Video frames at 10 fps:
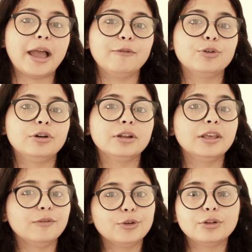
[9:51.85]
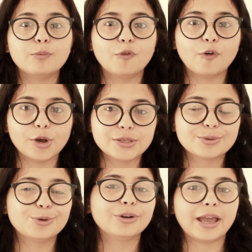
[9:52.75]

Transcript: I would give you the voice note.